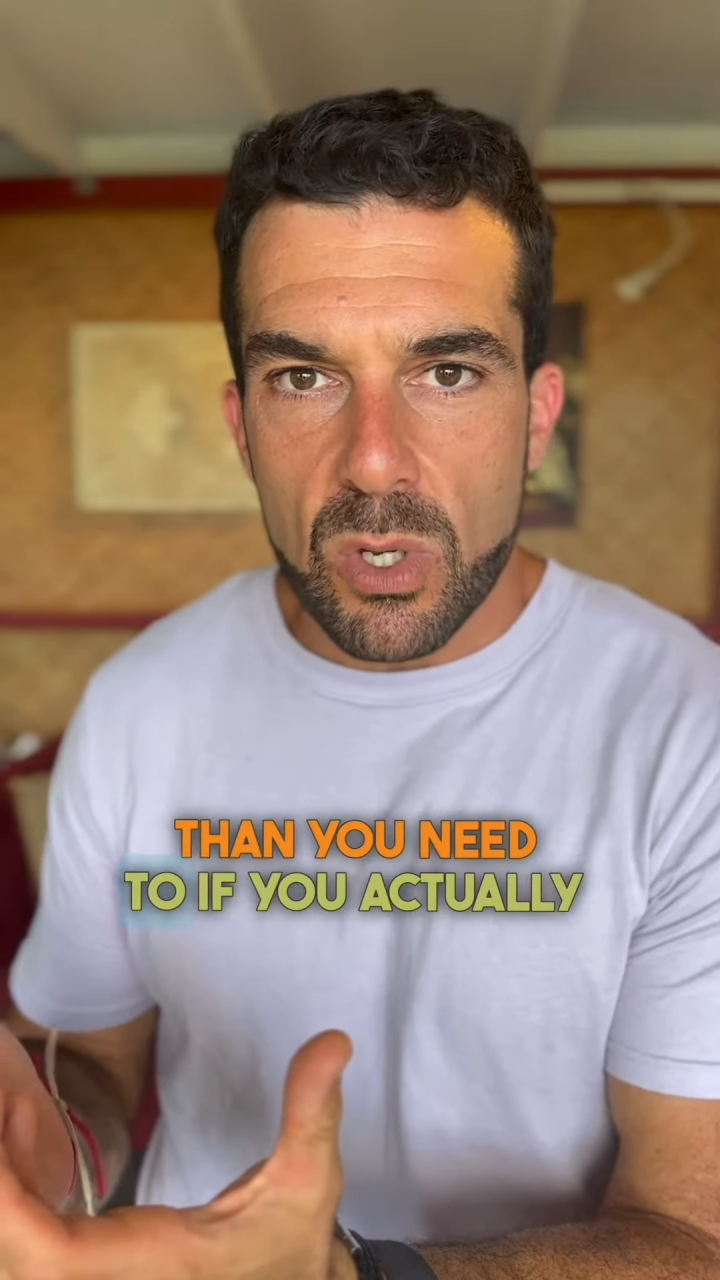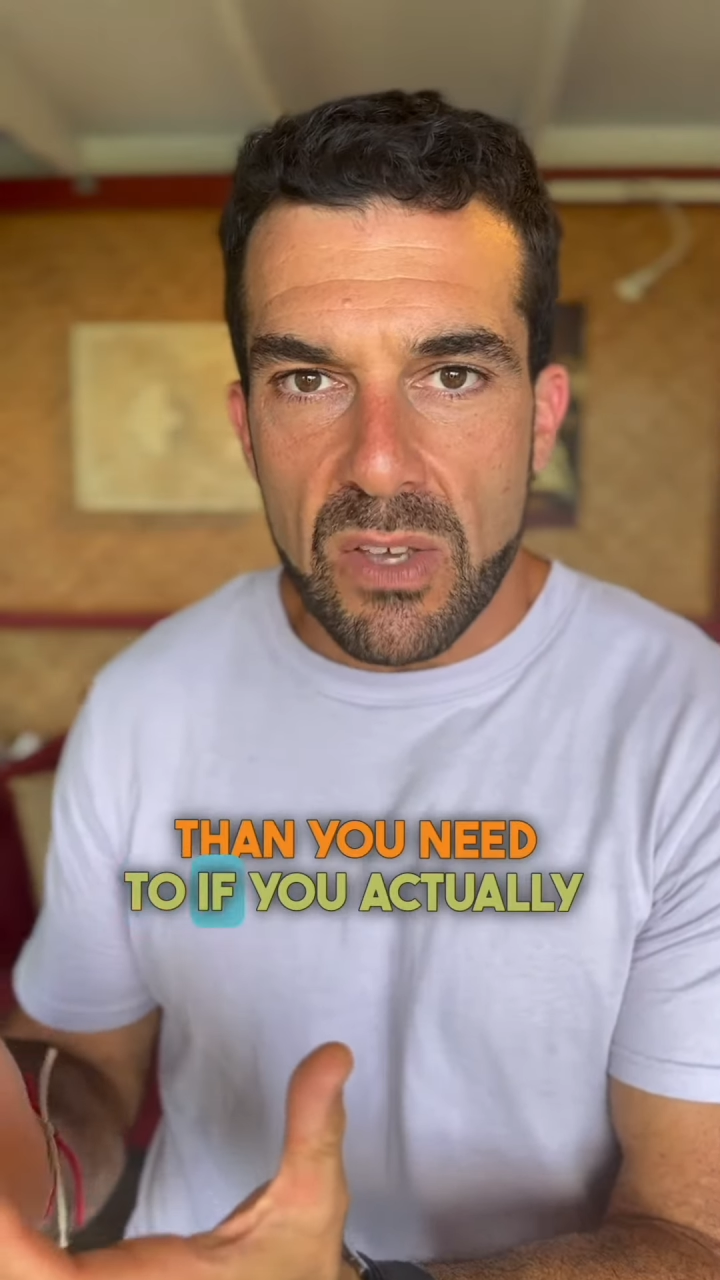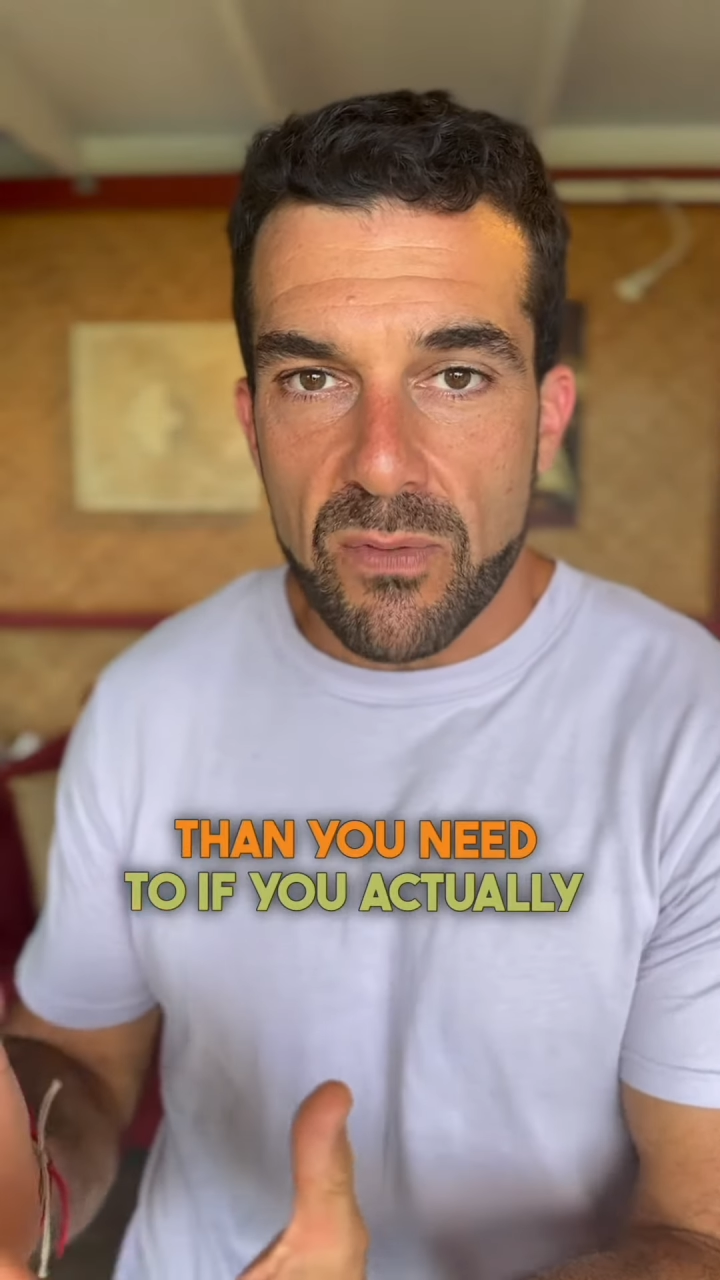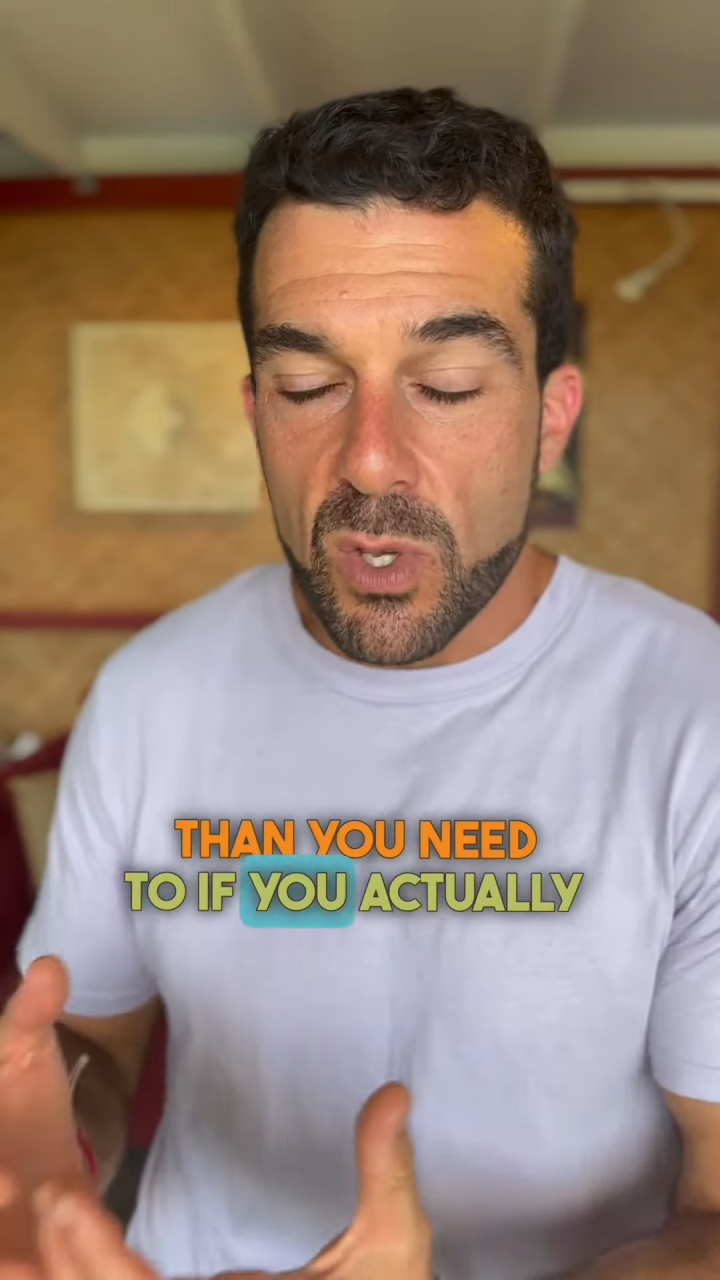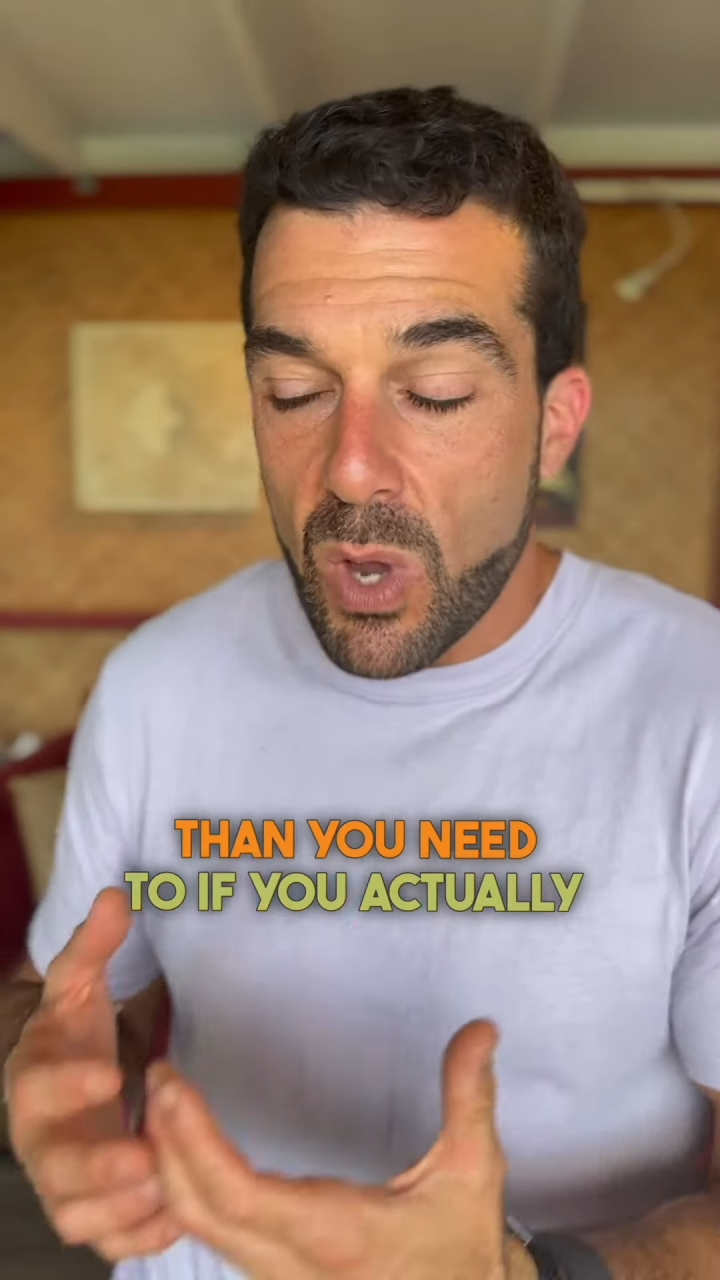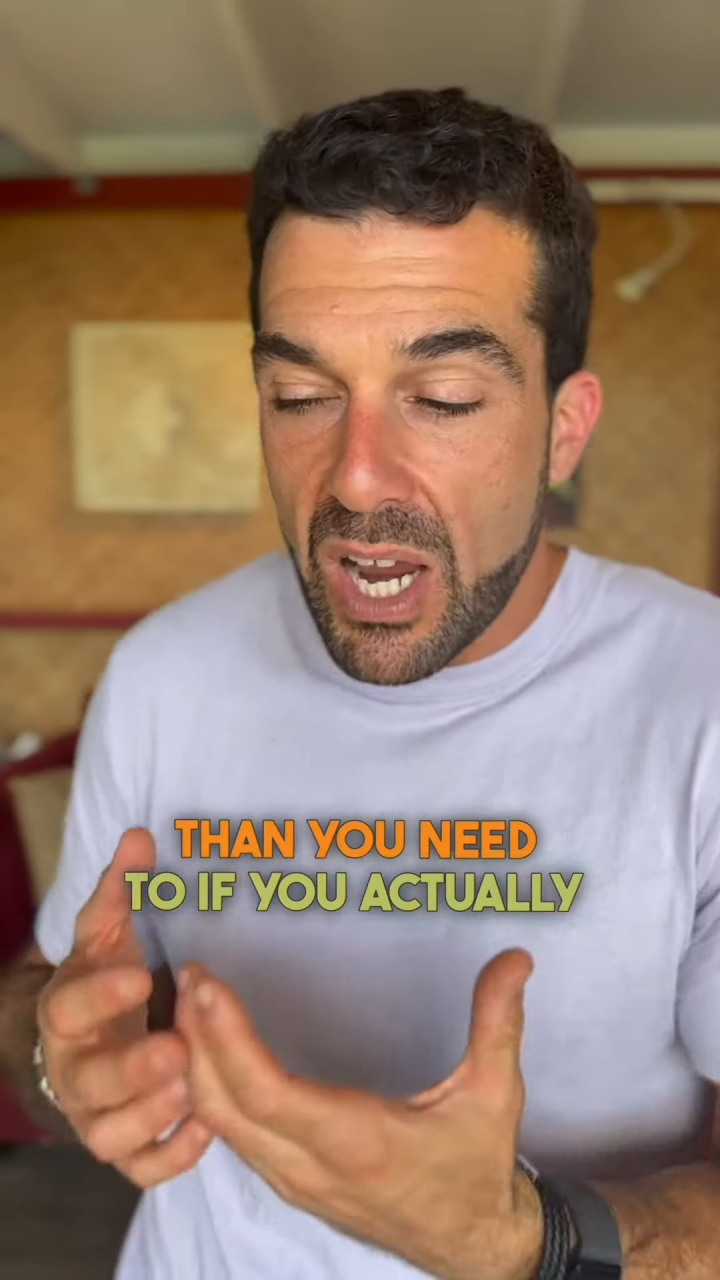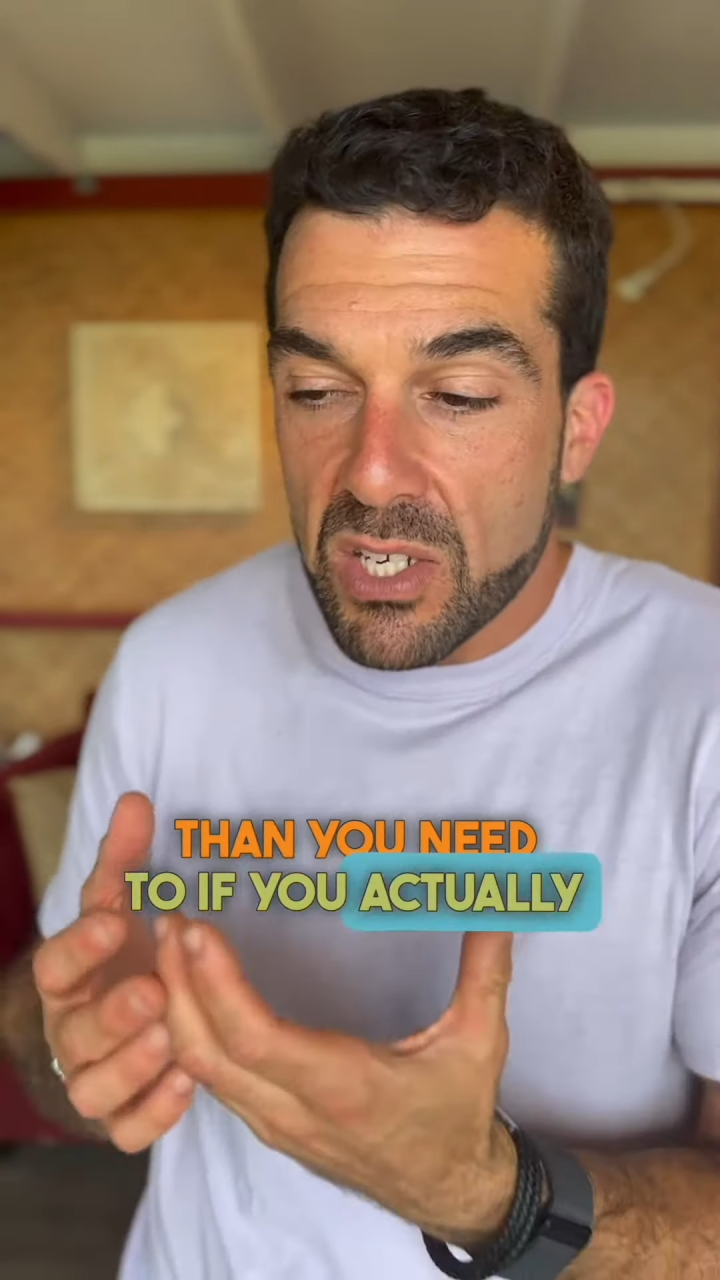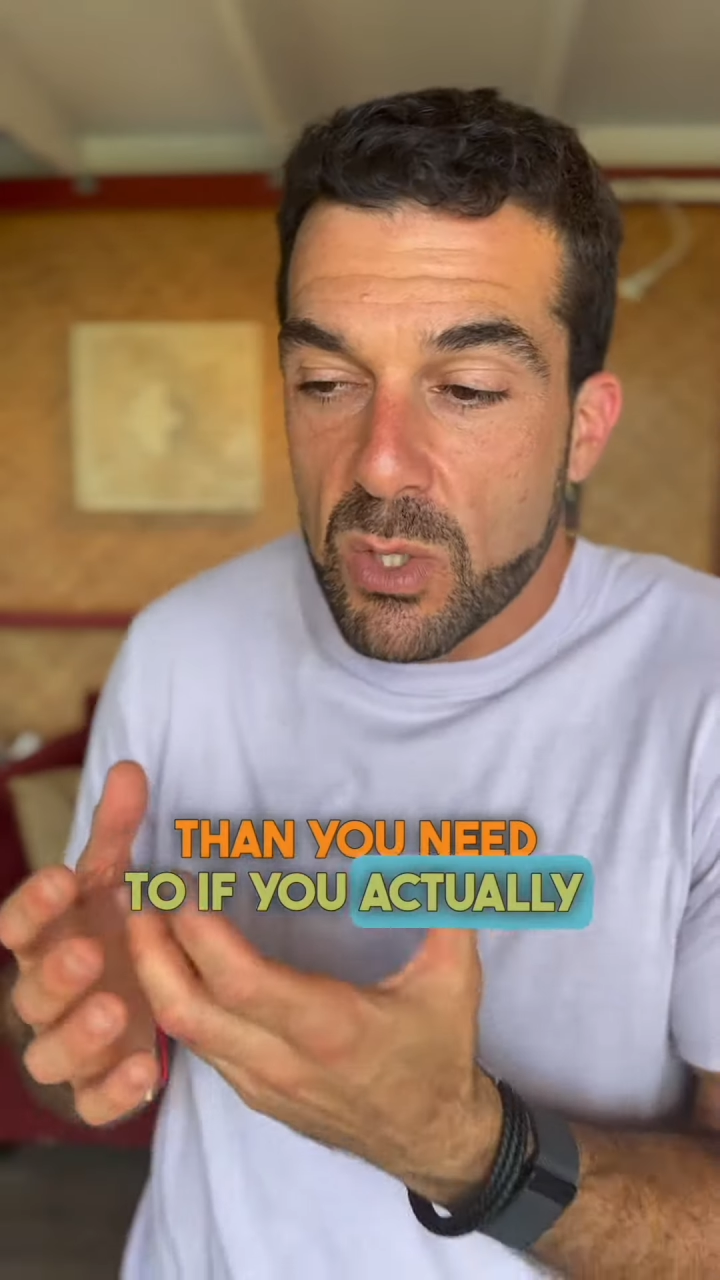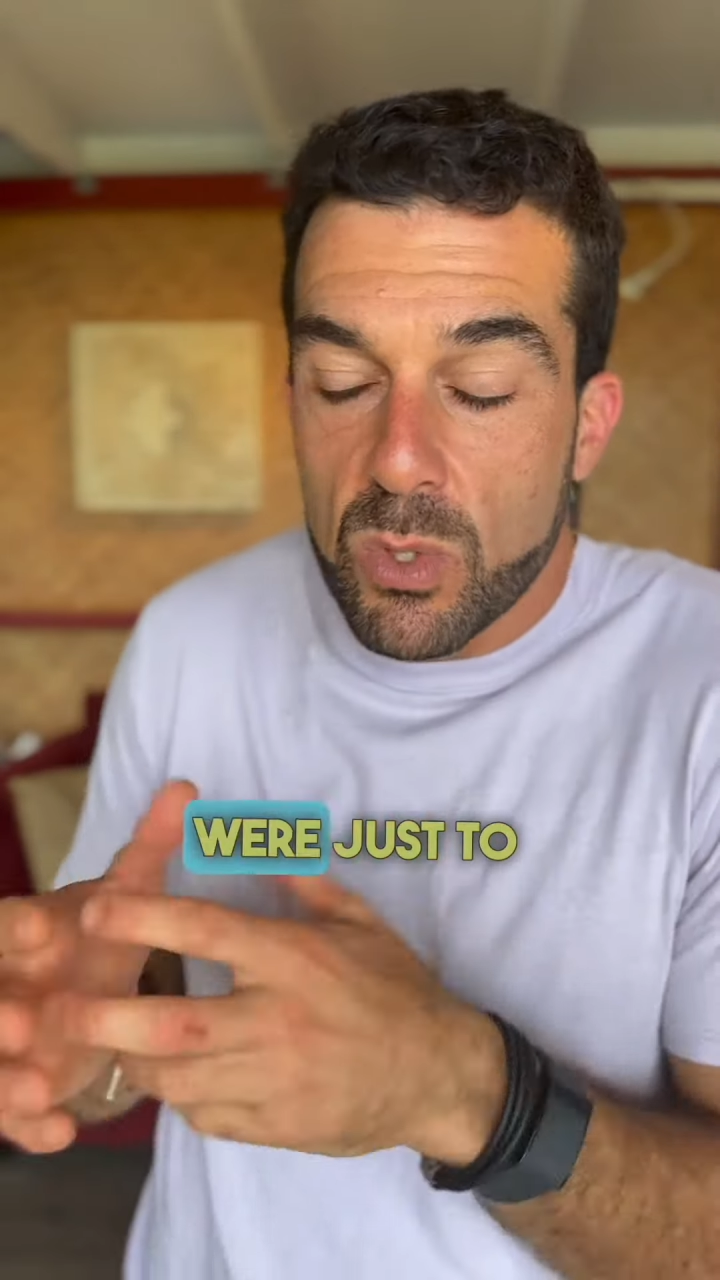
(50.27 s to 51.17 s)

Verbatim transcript: if you actually were